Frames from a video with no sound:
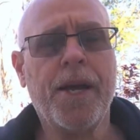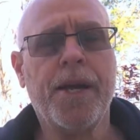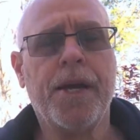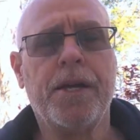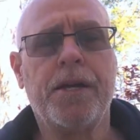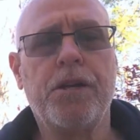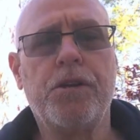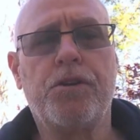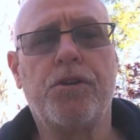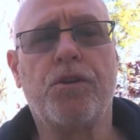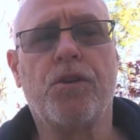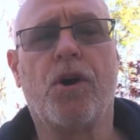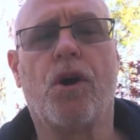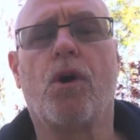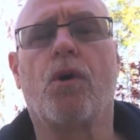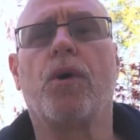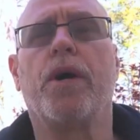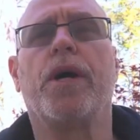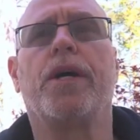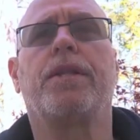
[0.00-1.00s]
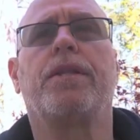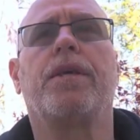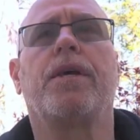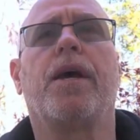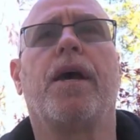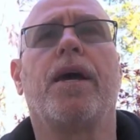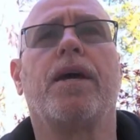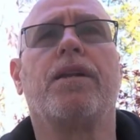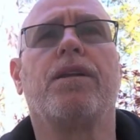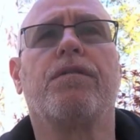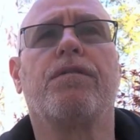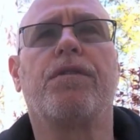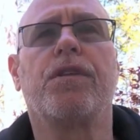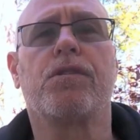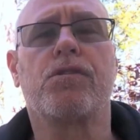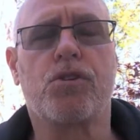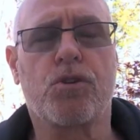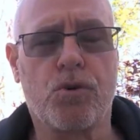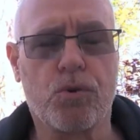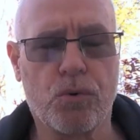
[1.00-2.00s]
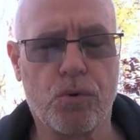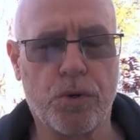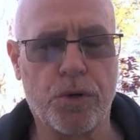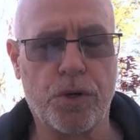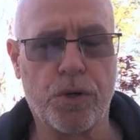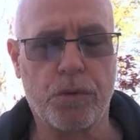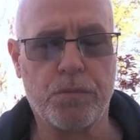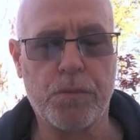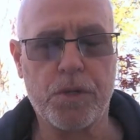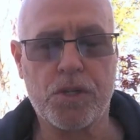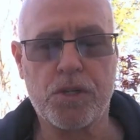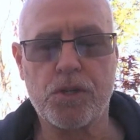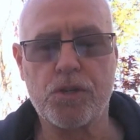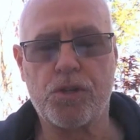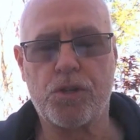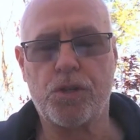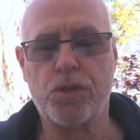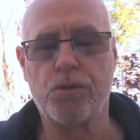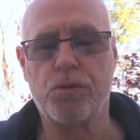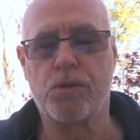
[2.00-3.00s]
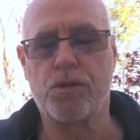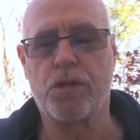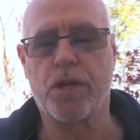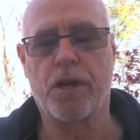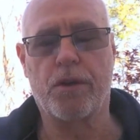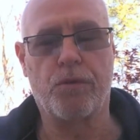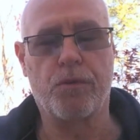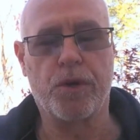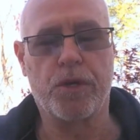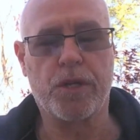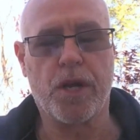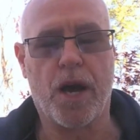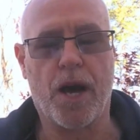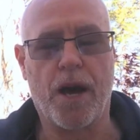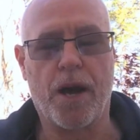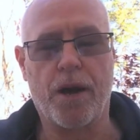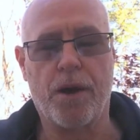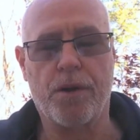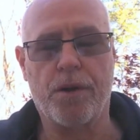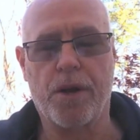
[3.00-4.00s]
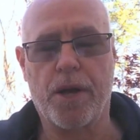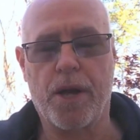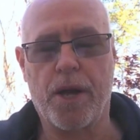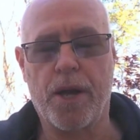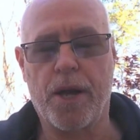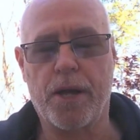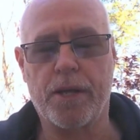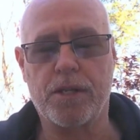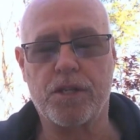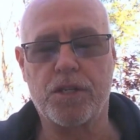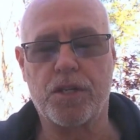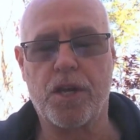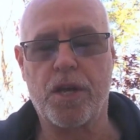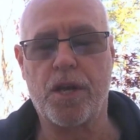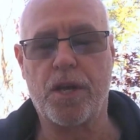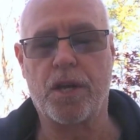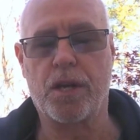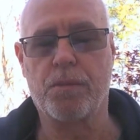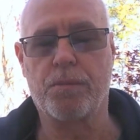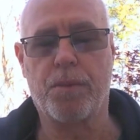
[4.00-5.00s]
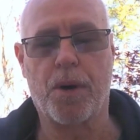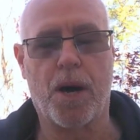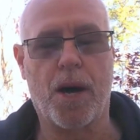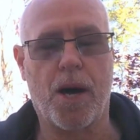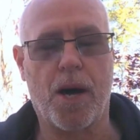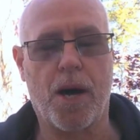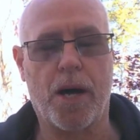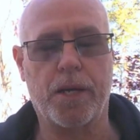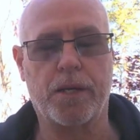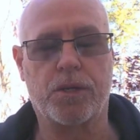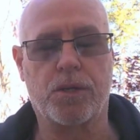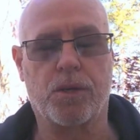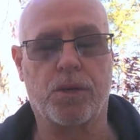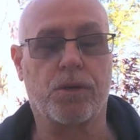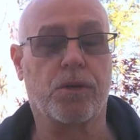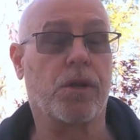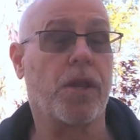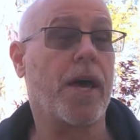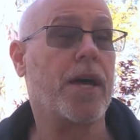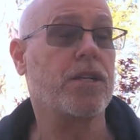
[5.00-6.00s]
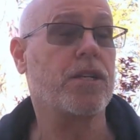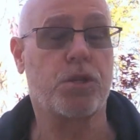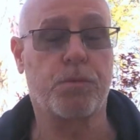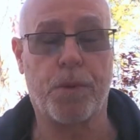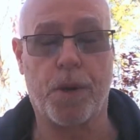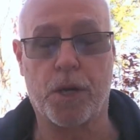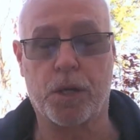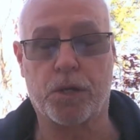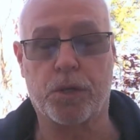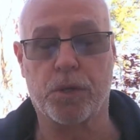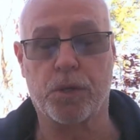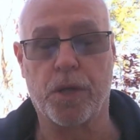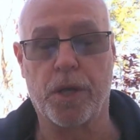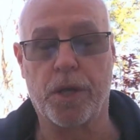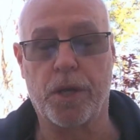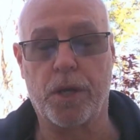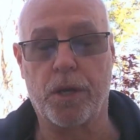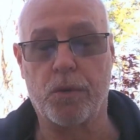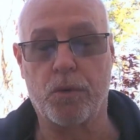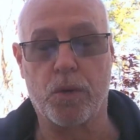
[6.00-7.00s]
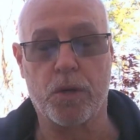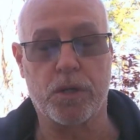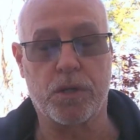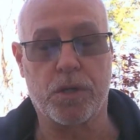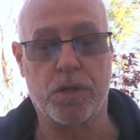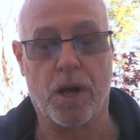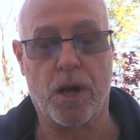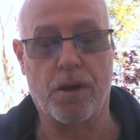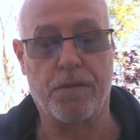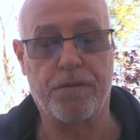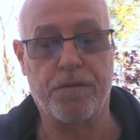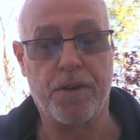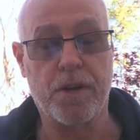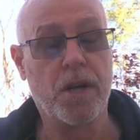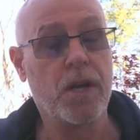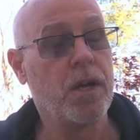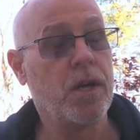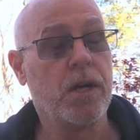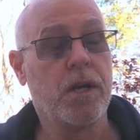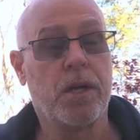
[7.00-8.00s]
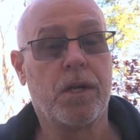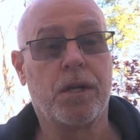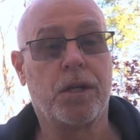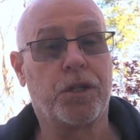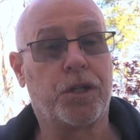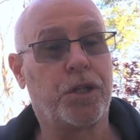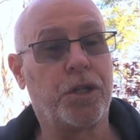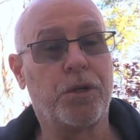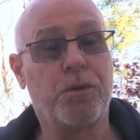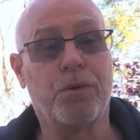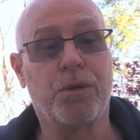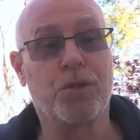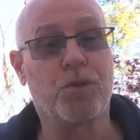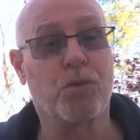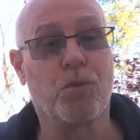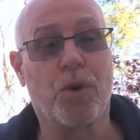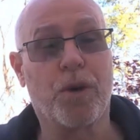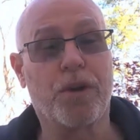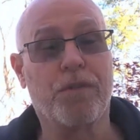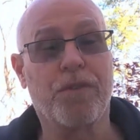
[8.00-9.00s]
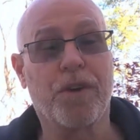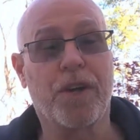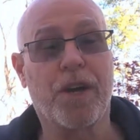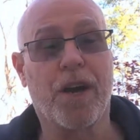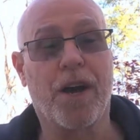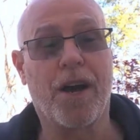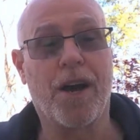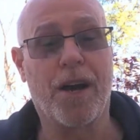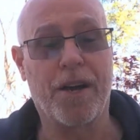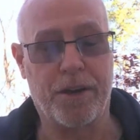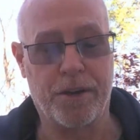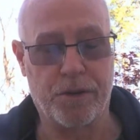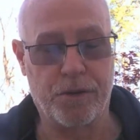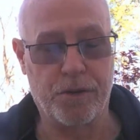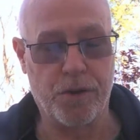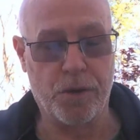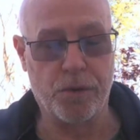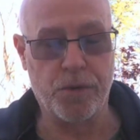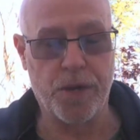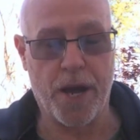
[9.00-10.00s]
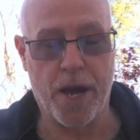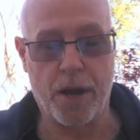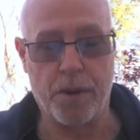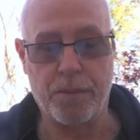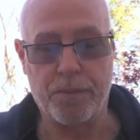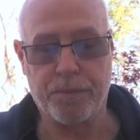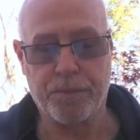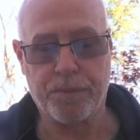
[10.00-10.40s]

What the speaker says: Did you know at the end of the school year, Mrs. Husted retired, and saying goodbye to that special lady was tough? She was one of a kind, no doubt.